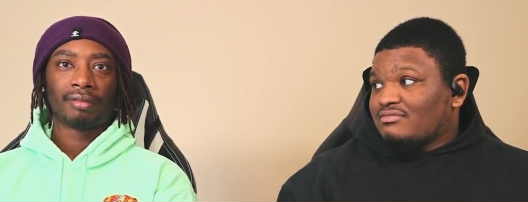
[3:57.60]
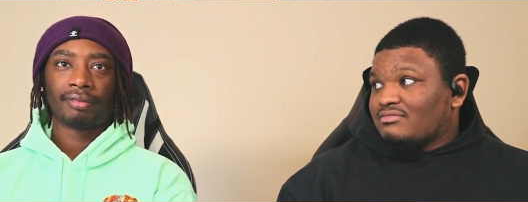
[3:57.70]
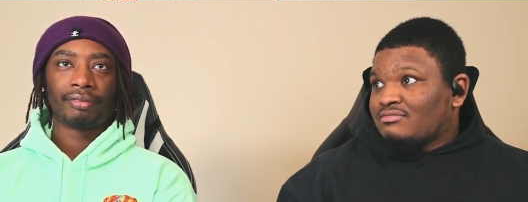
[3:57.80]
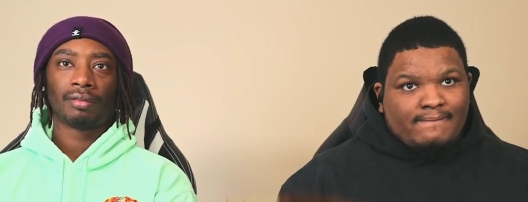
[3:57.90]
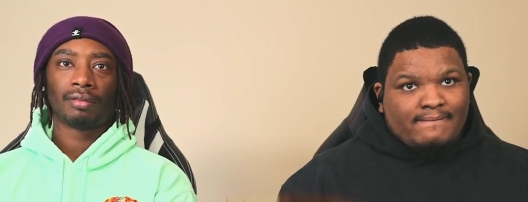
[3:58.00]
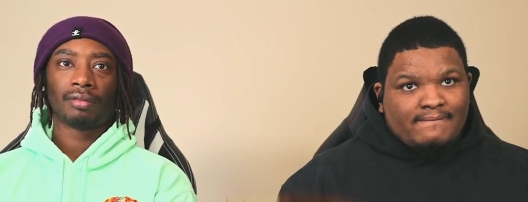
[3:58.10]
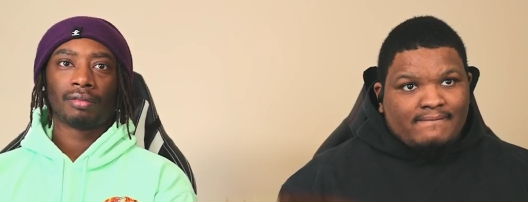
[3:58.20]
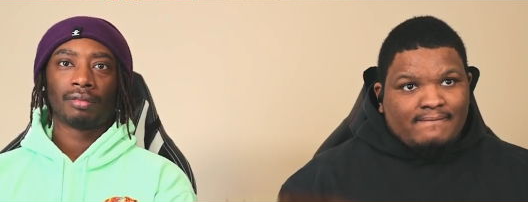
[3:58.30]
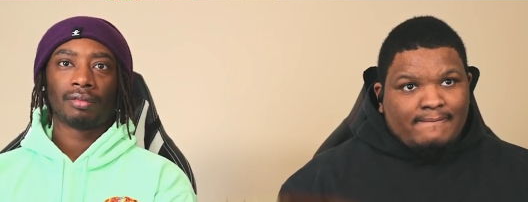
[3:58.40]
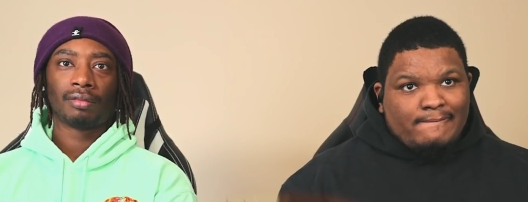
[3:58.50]

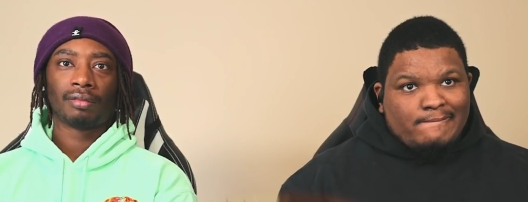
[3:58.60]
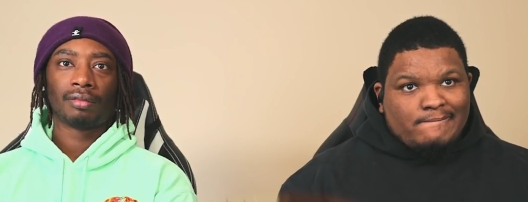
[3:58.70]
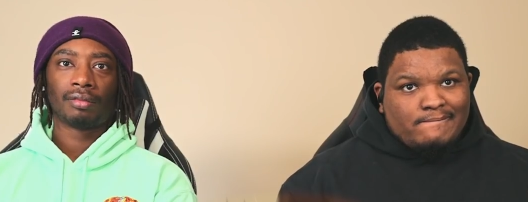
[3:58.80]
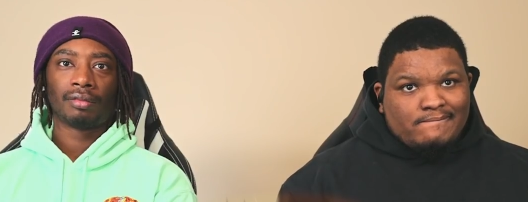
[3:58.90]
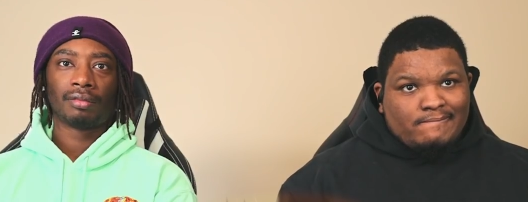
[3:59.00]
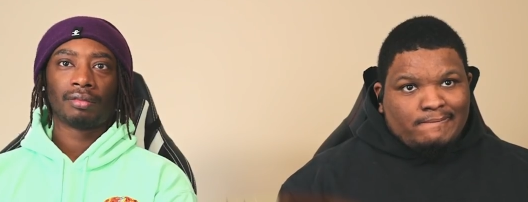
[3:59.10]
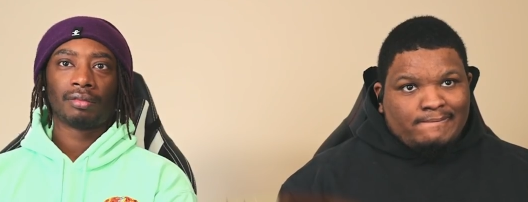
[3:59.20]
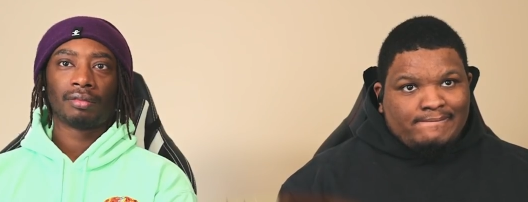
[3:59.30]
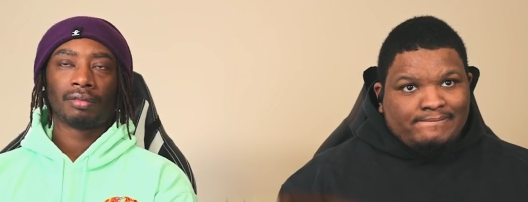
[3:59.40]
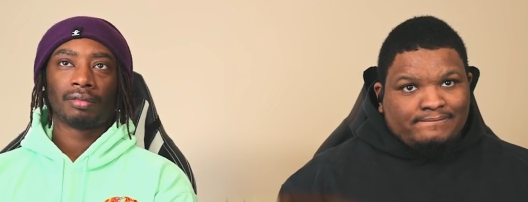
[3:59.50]

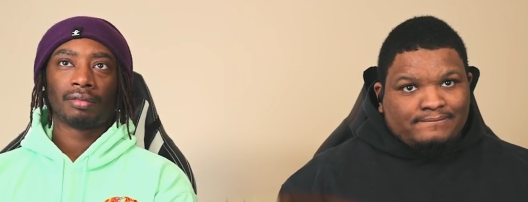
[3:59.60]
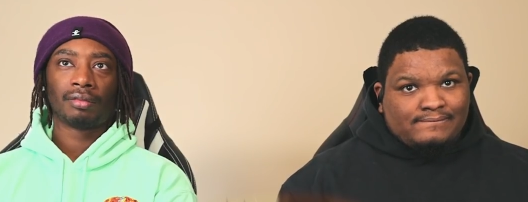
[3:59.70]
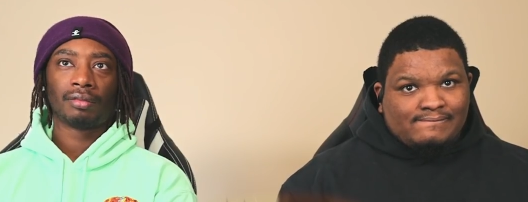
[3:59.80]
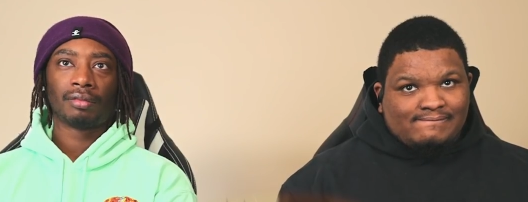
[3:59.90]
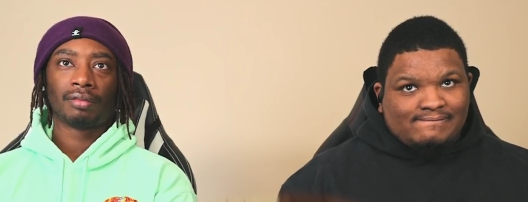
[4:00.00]
No one is speaking in this clip.